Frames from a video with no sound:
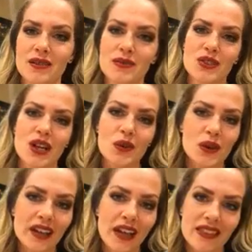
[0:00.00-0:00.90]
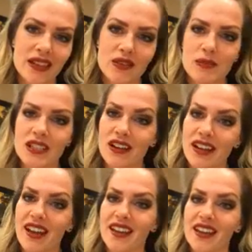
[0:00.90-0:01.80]
strong work ethic from a young
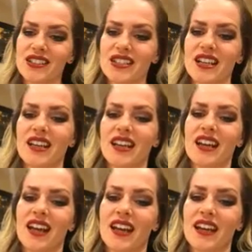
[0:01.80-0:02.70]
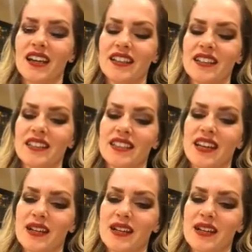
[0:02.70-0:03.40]
age, and